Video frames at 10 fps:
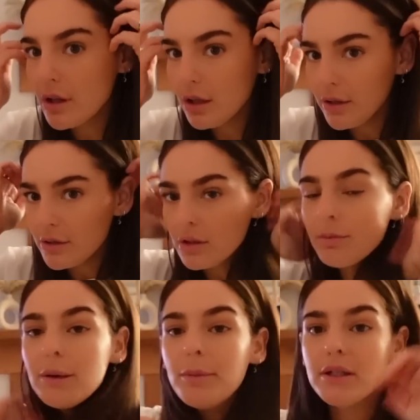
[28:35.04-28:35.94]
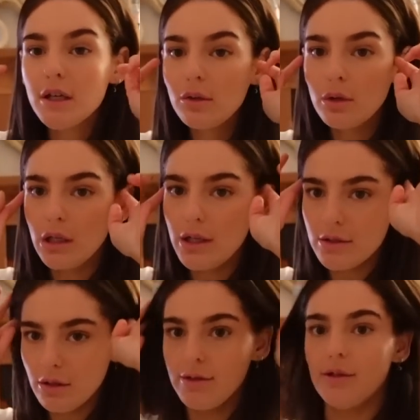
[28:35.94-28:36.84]
the light is really bad, but I turned all the
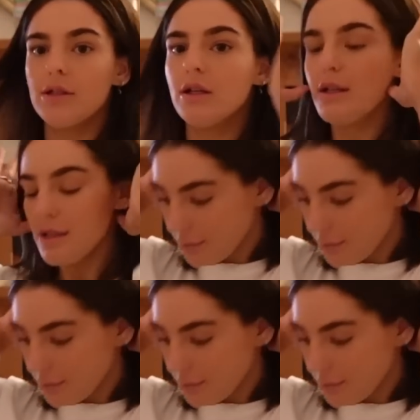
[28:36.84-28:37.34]
lights off, so it's nice